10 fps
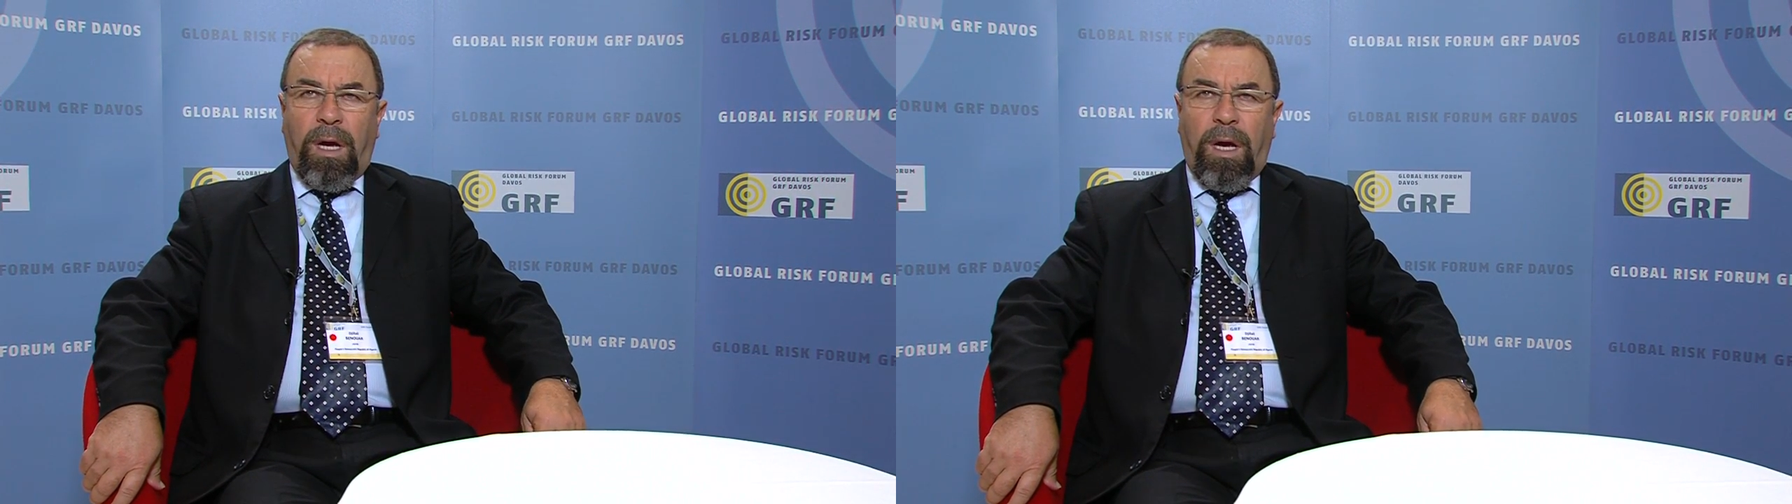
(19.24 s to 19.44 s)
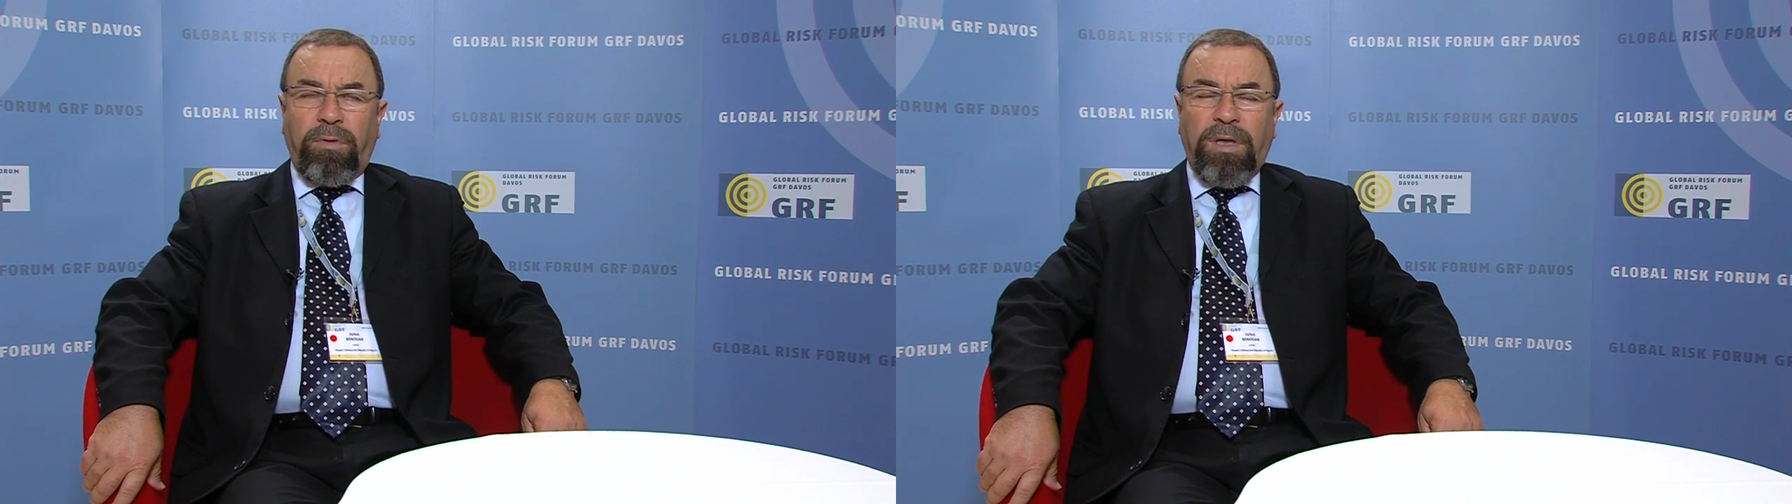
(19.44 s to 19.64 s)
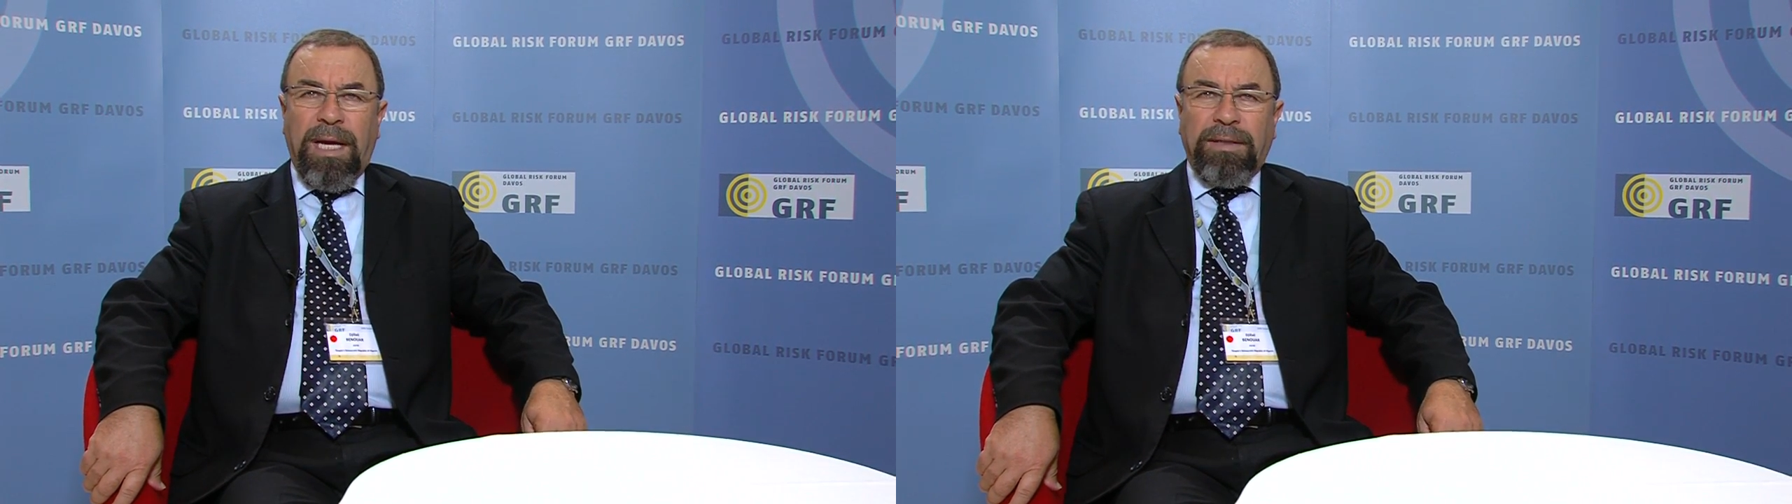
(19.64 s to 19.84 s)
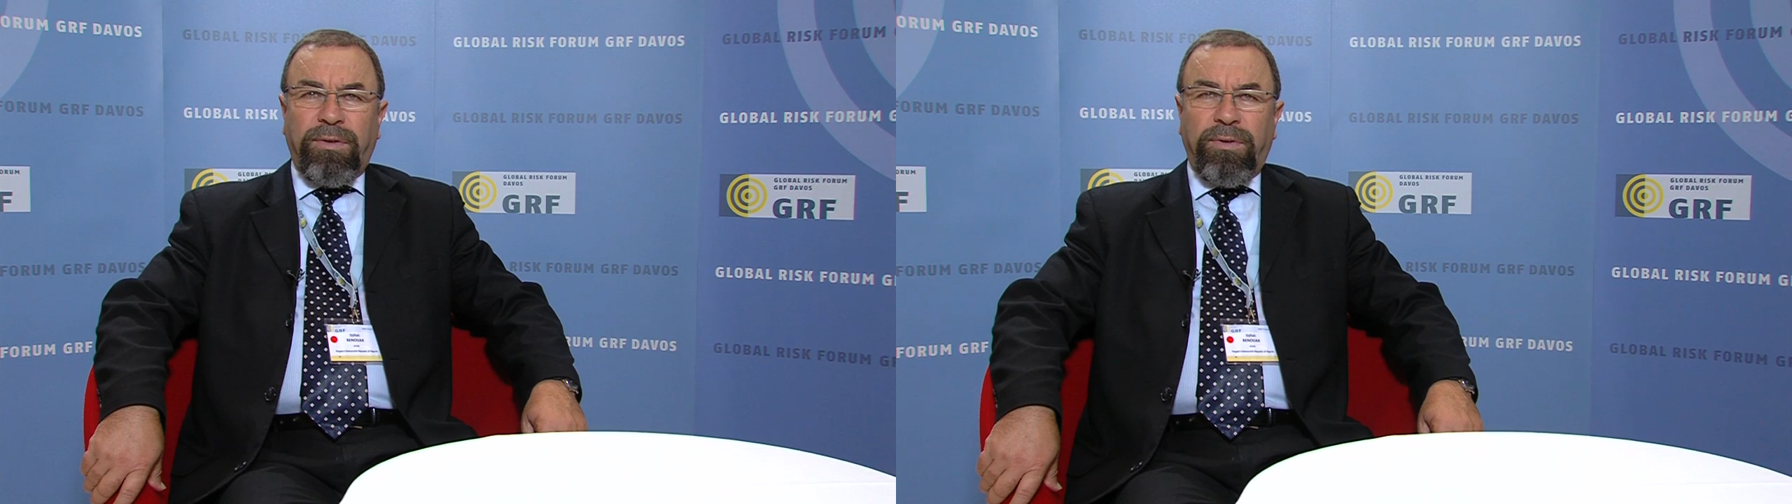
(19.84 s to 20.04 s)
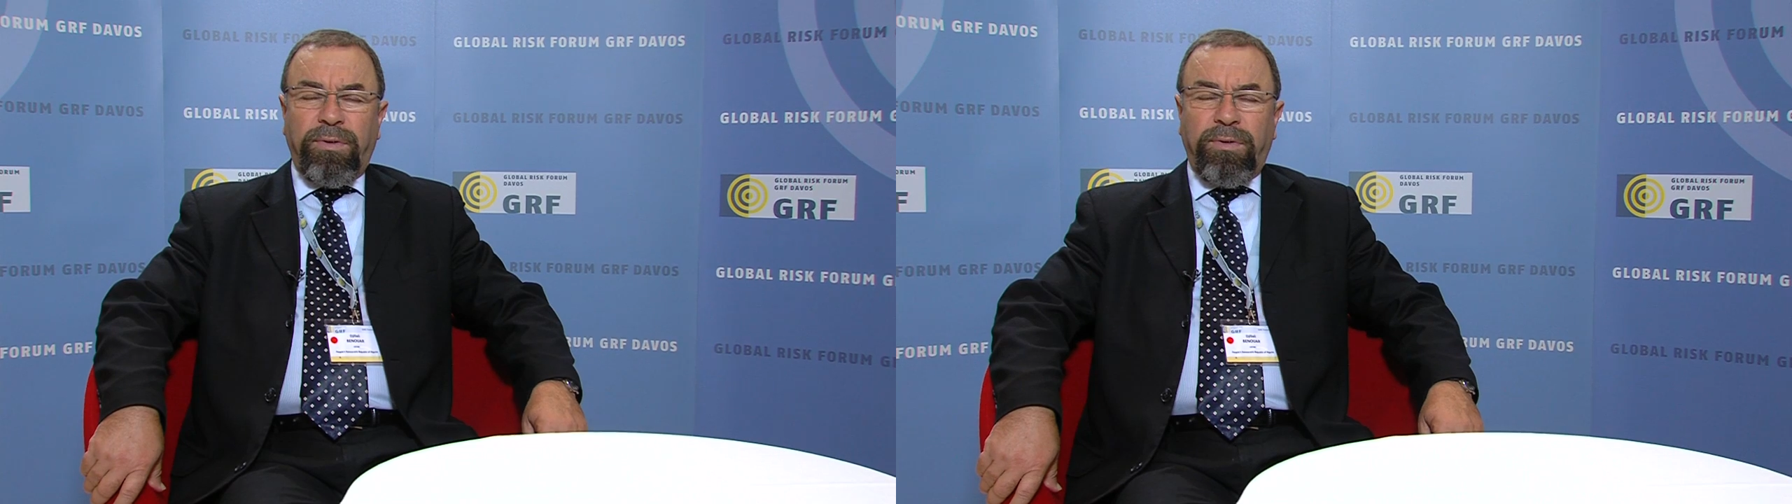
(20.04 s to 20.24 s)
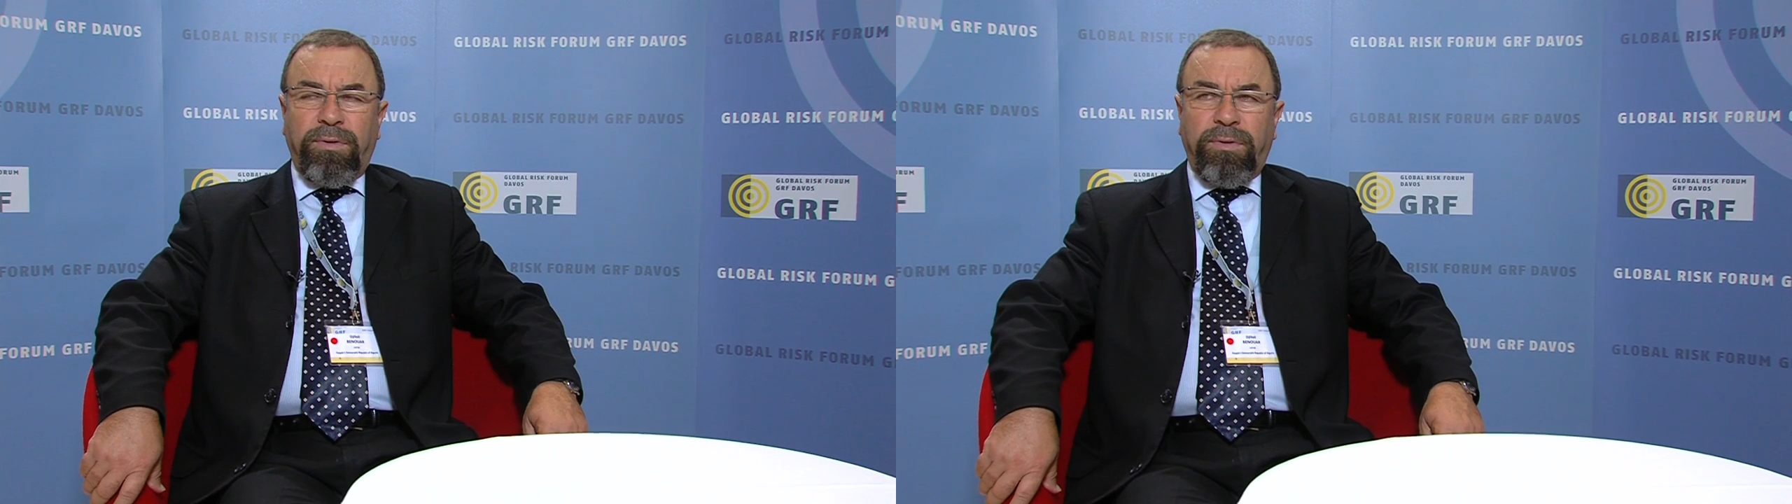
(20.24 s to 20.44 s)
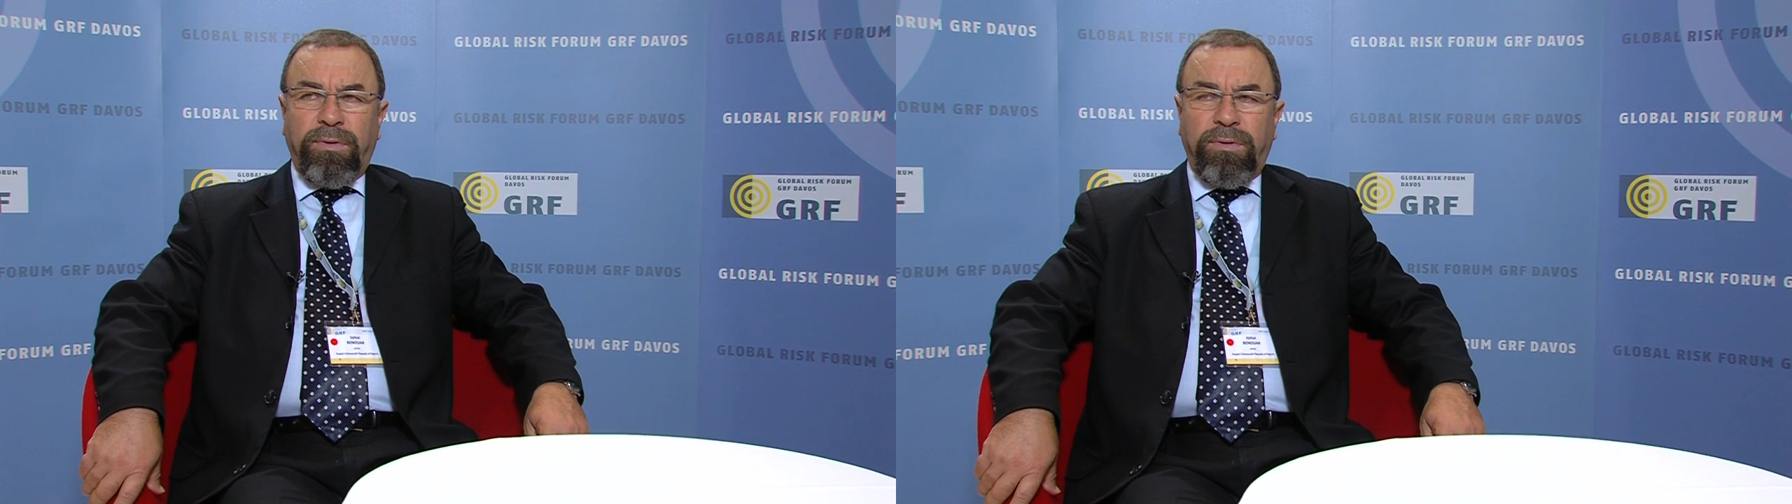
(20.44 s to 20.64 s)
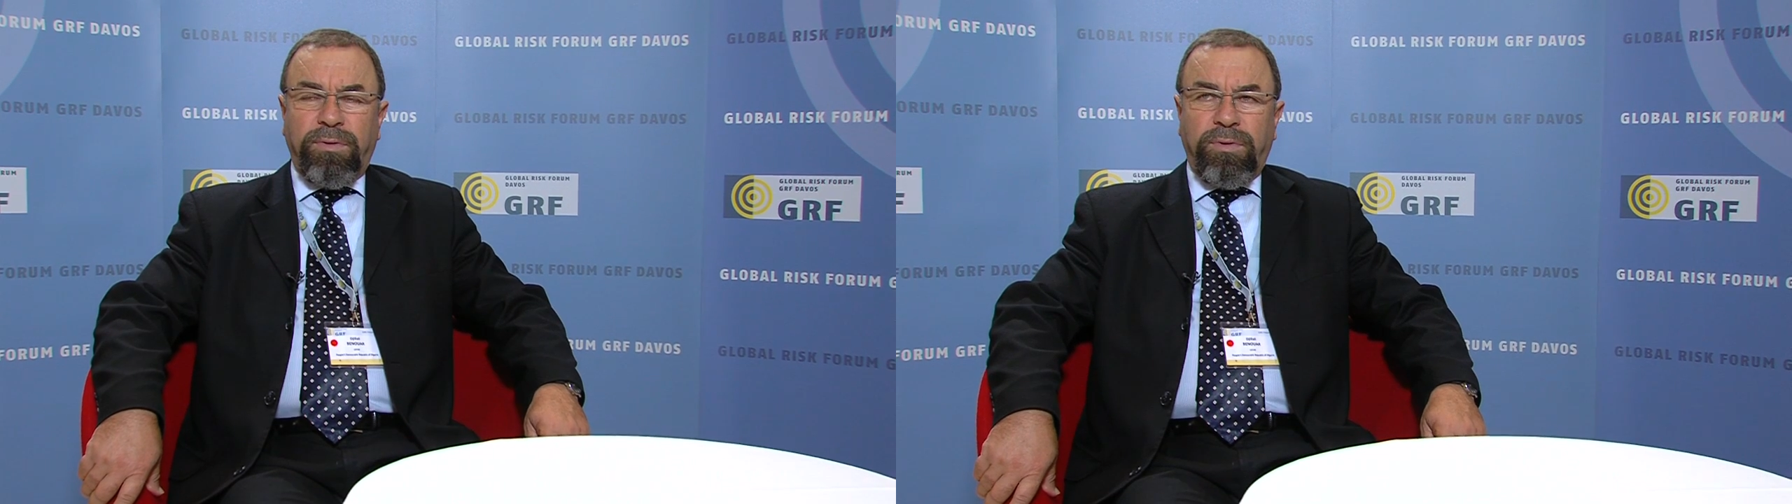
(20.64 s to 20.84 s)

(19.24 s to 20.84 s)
I would like to,